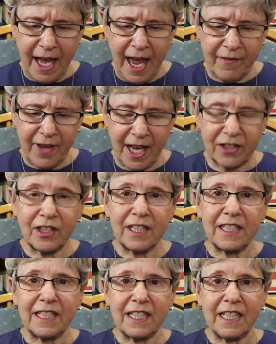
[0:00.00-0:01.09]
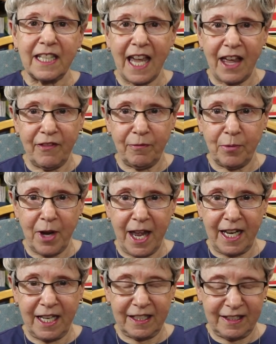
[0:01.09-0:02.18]
I've actually seen e.l.f.
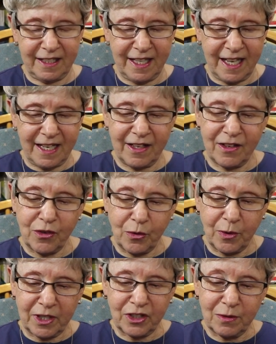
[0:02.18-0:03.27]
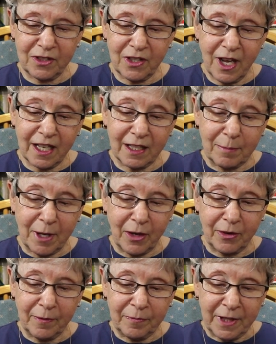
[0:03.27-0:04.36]
products and knew what she was talking about.